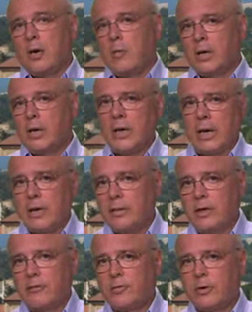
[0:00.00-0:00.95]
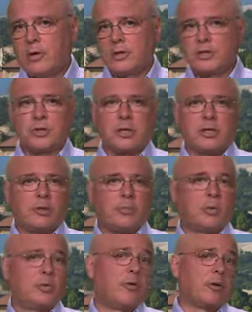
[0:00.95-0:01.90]
One can therefore construct
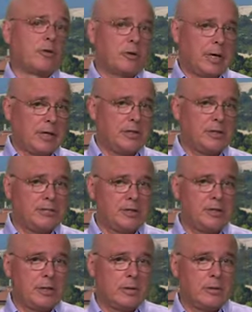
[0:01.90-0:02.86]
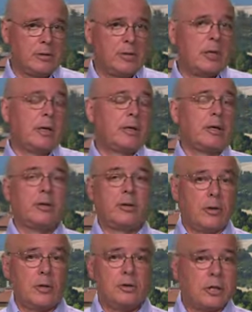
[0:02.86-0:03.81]
both relativistic and
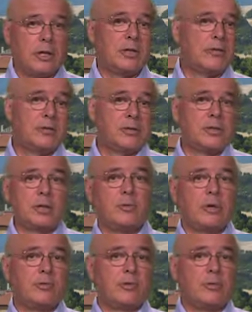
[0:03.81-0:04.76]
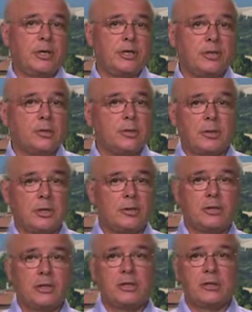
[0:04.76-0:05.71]
non-relativistic wave equations that
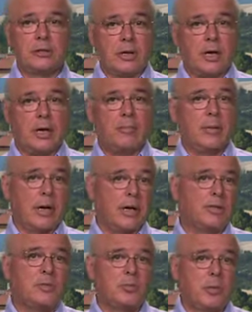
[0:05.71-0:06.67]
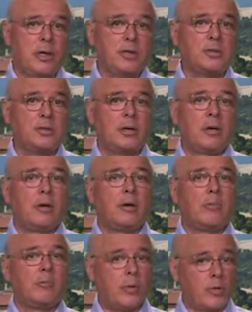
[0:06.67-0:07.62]
treat time and space
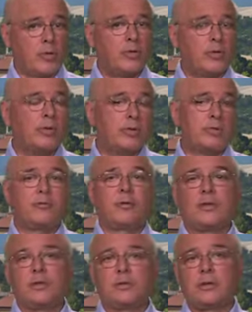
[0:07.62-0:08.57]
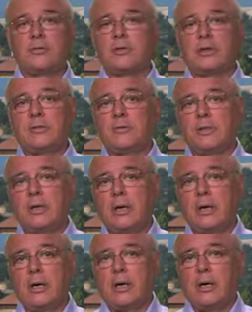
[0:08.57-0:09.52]
both through first derivatives,
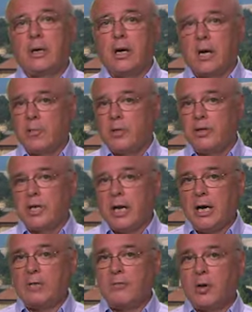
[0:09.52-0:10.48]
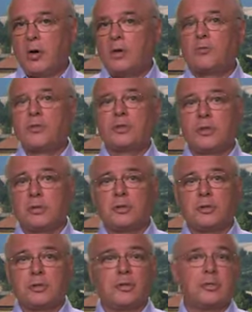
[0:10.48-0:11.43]
and which have all of the
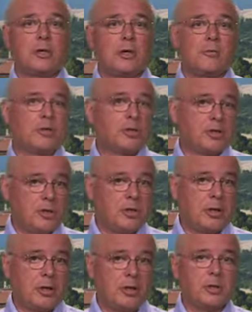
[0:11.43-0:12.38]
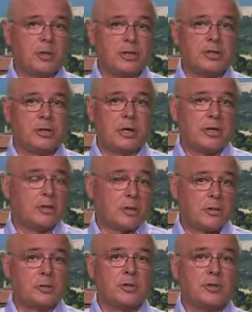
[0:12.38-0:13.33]
solutions of the Schrödinger equation as
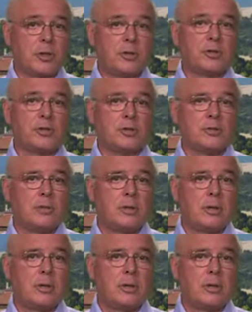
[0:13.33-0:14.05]
solutions also,